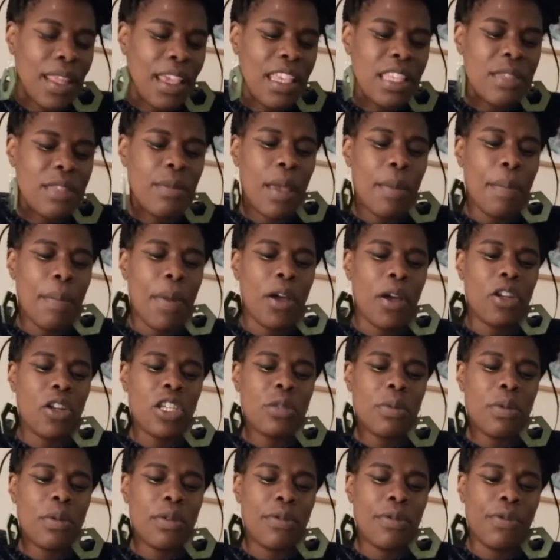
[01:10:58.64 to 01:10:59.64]
Here's my
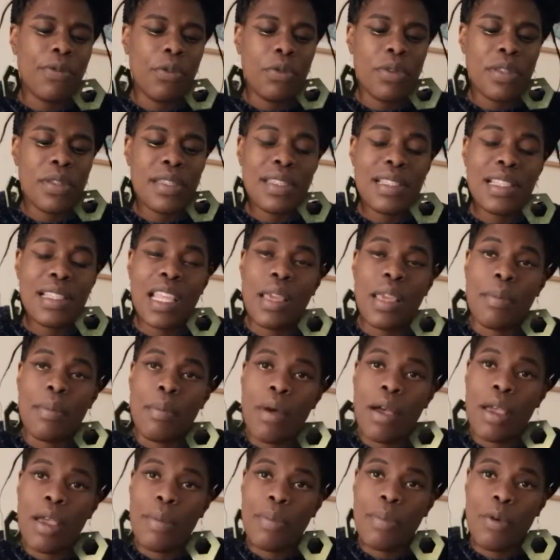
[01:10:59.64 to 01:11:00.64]
punishment for all the sleep
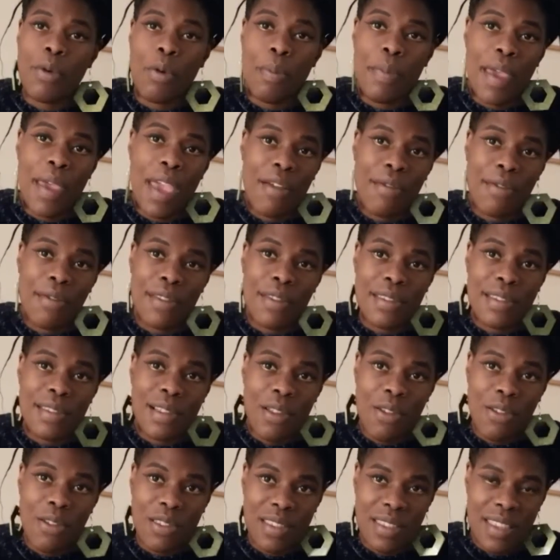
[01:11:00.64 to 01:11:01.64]
my poor parents
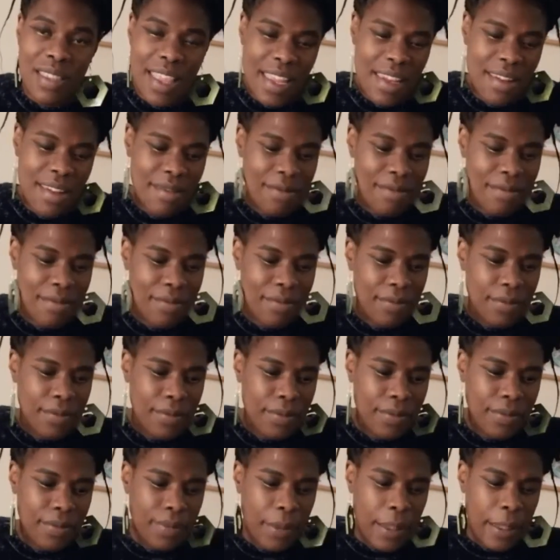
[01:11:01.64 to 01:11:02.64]
lost then.
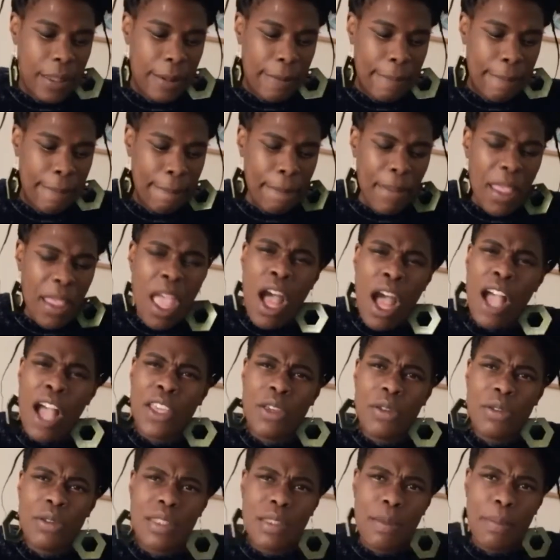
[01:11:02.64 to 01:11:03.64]
I
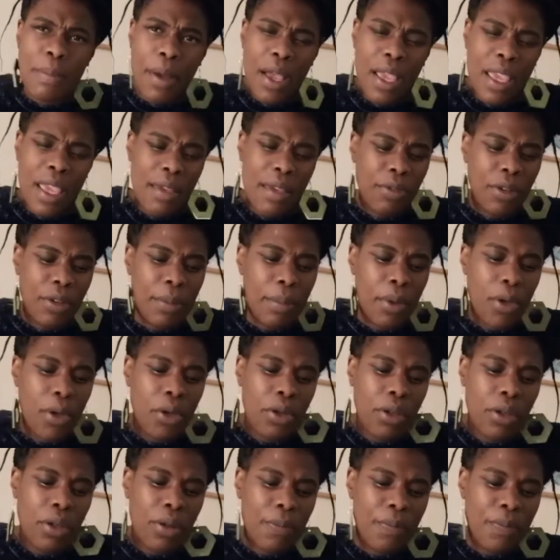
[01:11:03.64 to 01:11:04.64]
used to buy every
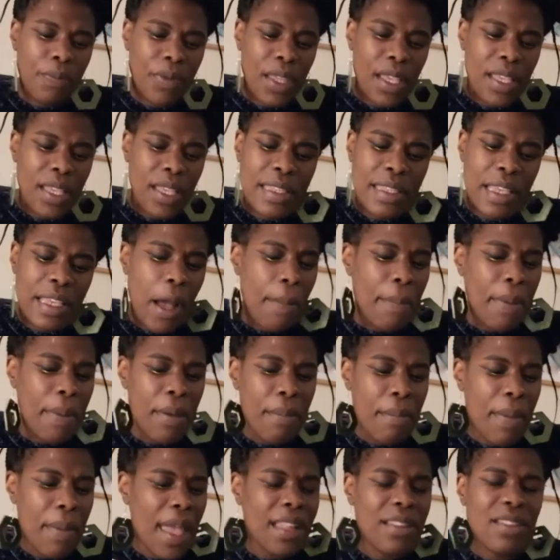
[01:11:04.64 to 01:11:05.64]
book, sit up
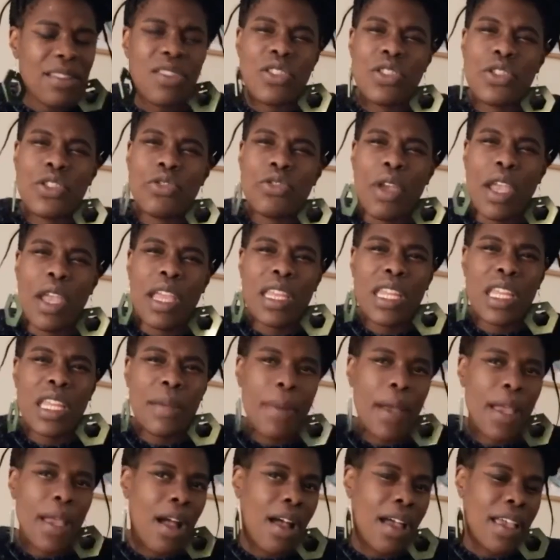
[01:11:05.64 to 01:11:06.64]
in bed, straining
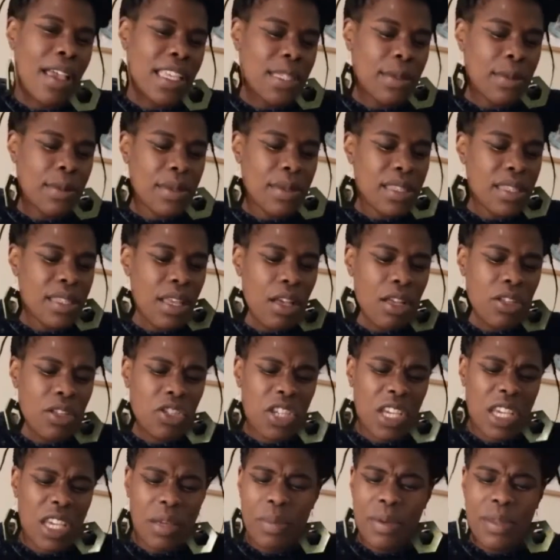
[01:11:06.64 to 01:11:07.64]
my eyes and
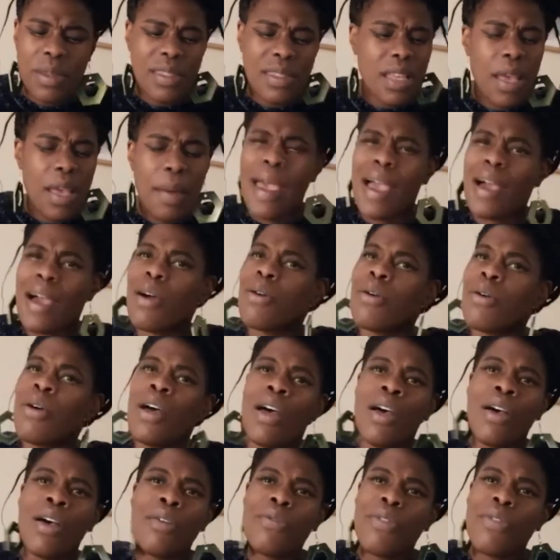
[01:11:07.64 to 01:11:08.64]
searching, but somehow
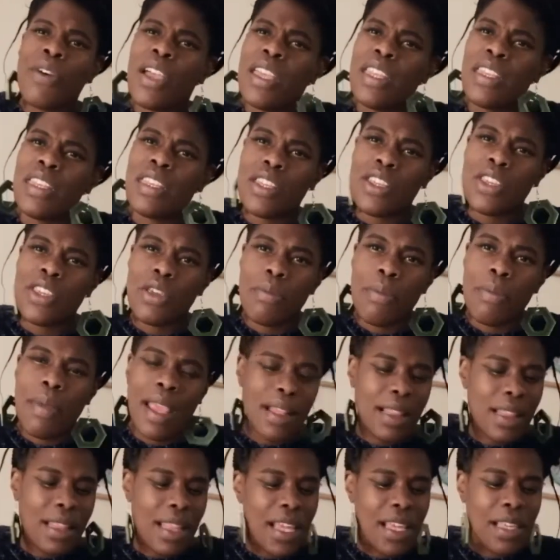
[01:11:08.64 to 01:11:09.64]
finding you
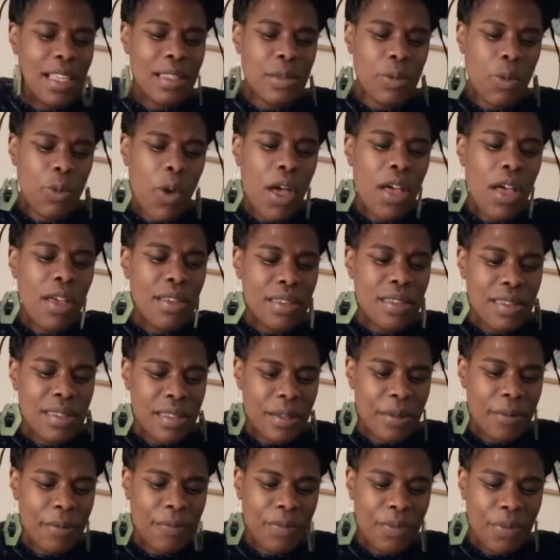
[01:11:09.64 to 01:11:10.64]
made things
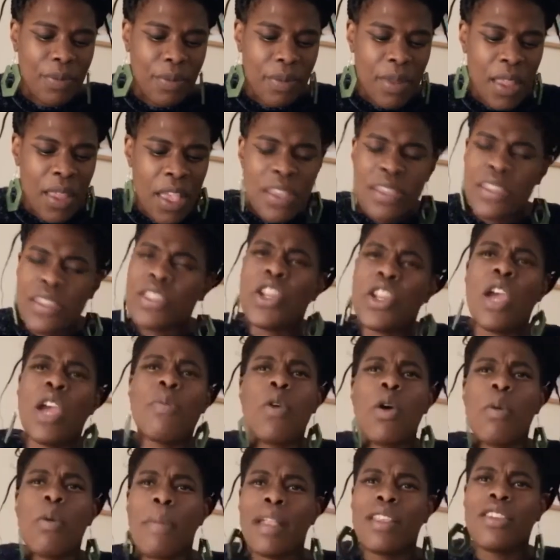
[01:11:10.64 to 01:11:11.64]
worse. So no
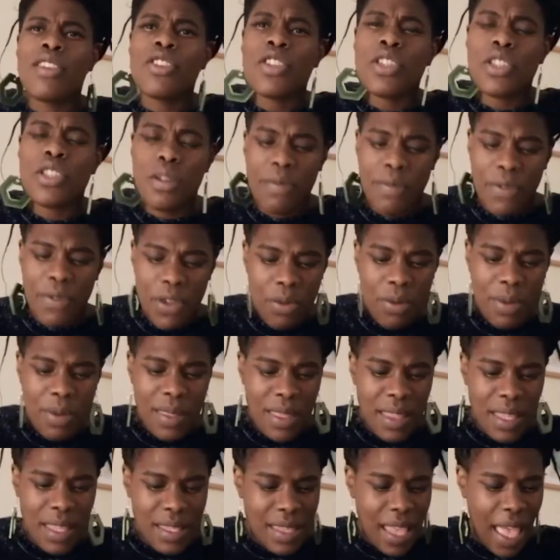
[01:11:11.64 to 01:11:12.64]
more mention of you
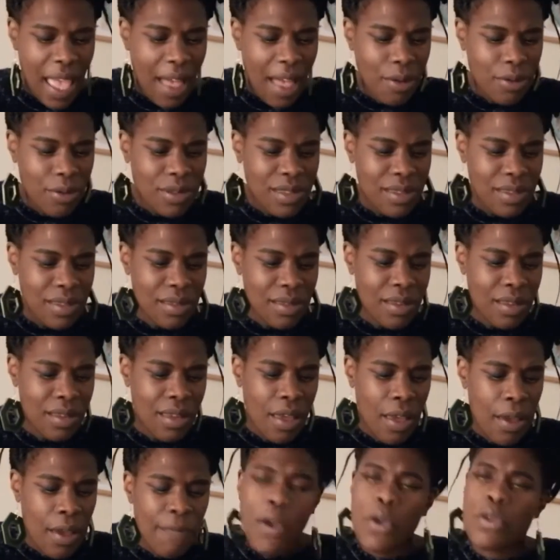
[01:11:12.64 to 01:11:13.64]
in this house.
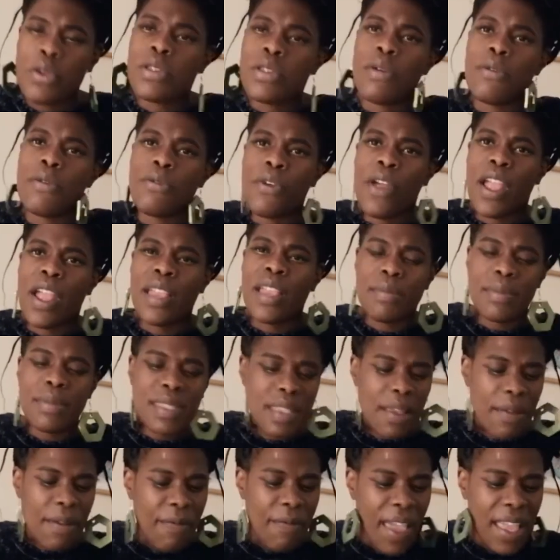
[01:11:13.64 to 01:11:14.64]
Photo
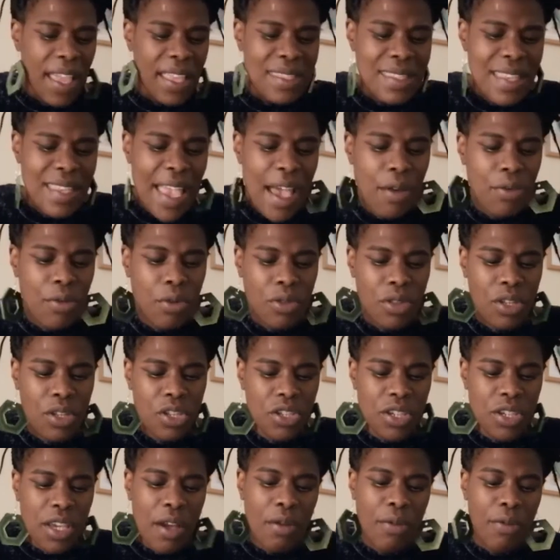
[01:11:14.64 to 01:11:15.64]
frames sit face down on the
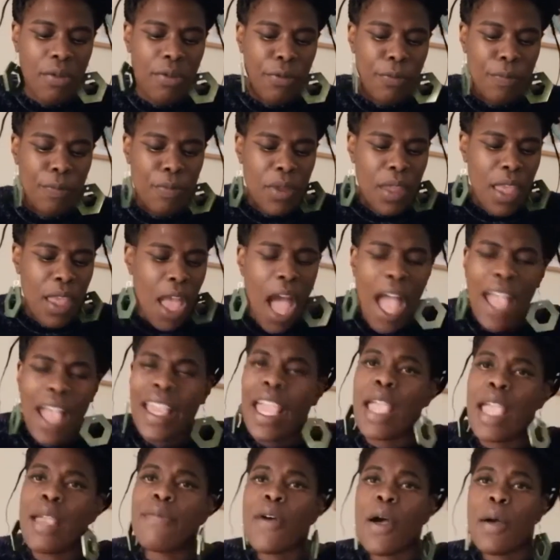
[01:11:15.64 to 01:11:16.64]
shelf. I
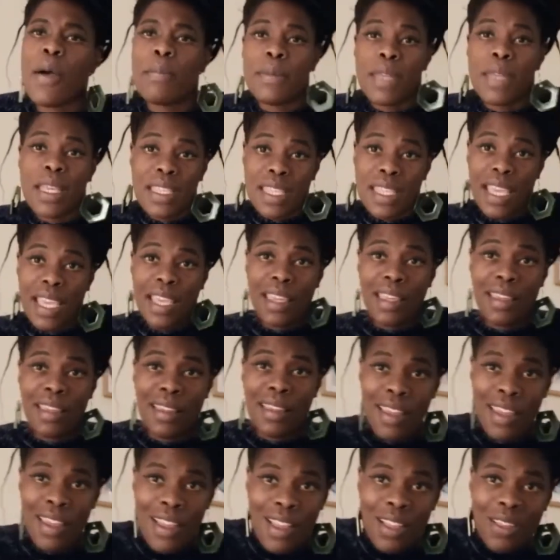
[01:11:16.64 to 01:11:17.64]
gave up knitting,
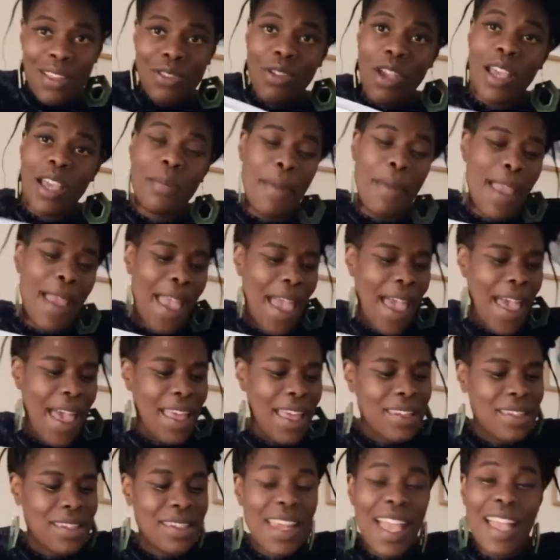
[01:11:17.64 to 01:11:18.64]
tried my
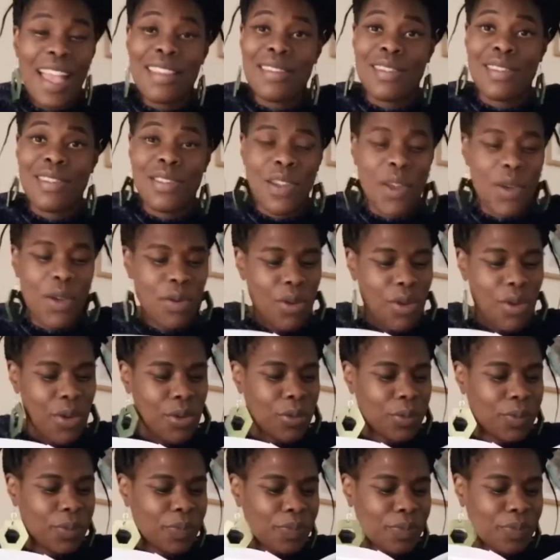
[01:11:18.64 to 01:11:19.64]
hand at
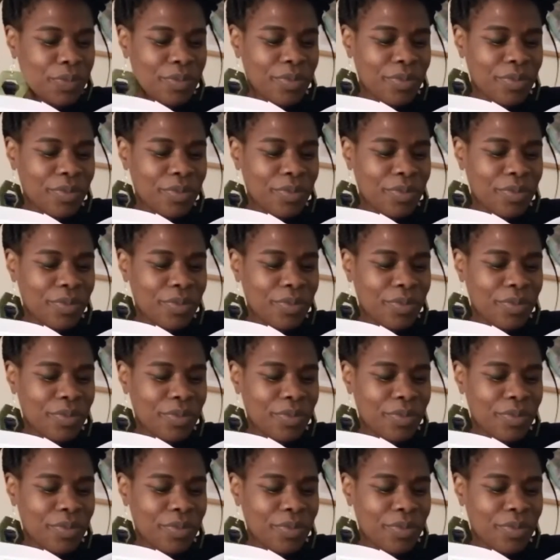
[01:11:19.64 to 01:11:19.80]
Sudoku.